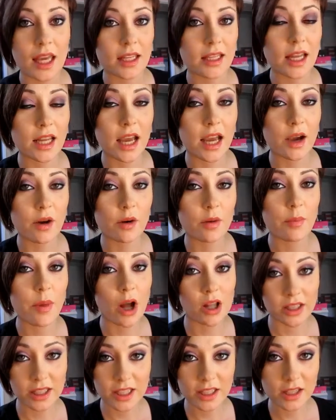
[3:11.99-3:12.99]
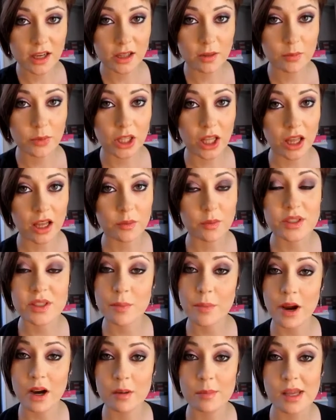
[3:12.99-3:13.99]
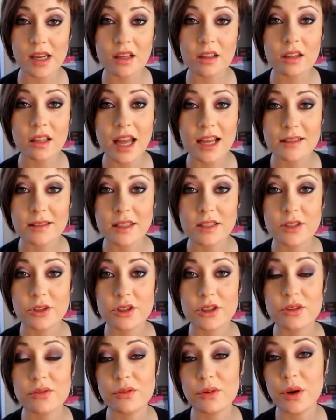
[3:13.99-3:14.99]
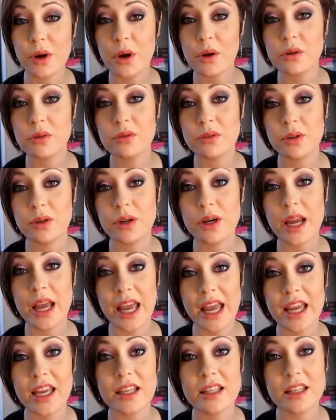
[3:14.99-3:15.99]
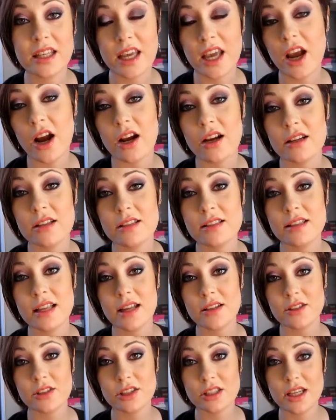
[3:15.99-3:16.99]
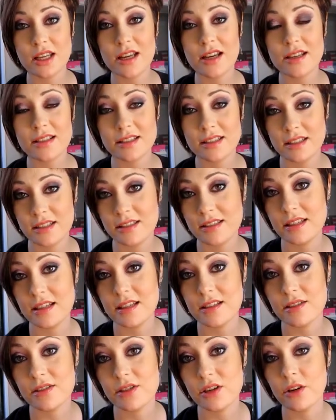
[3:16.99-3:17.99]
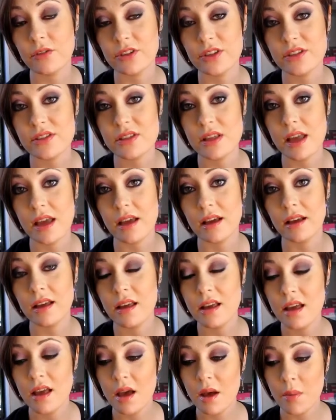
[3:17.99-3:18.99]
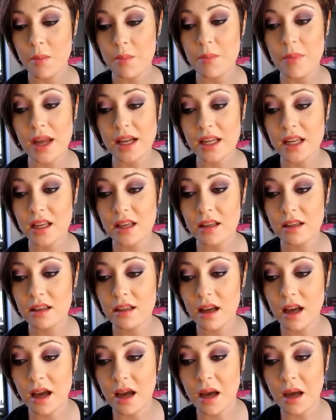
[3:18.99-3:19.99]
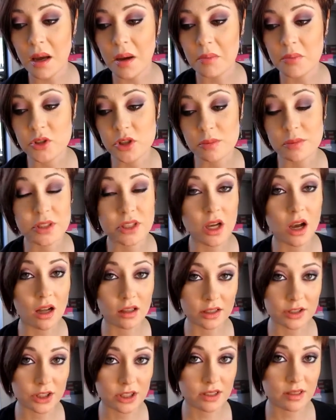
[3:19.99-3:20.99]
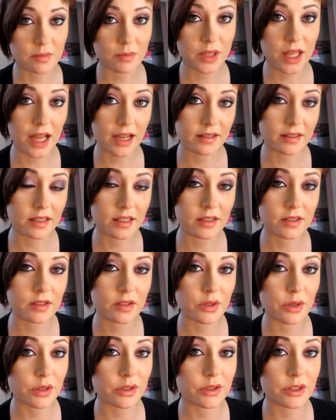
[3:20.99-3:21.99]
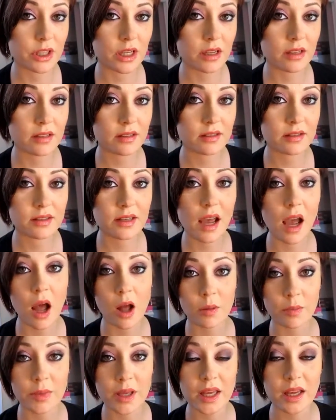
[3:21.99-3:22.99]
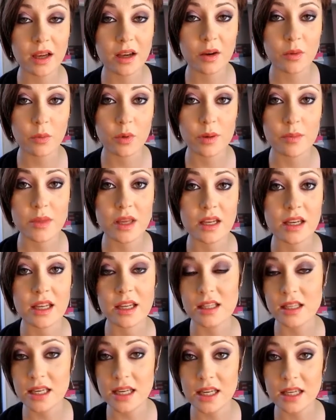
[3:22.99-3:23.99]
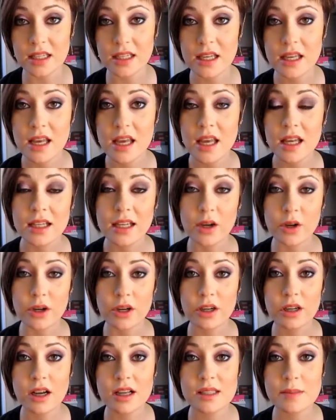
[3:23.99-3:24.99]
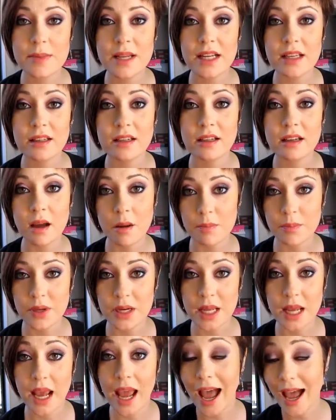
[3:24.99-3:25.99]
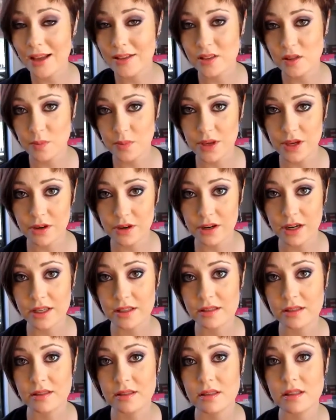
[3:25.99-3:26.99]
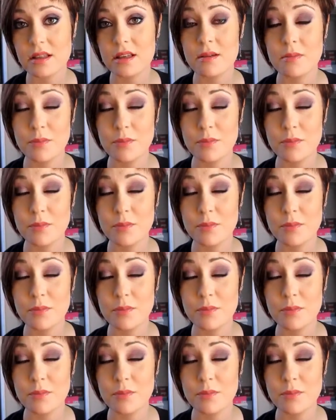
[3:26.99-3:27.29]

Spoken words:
Now, Pauline Youngblood was a paramedical esthetician for over 8 years, and she assisted in servicing many dermatologists and plastic surgeons to helping women in need. Now, her cosmetic company has the purest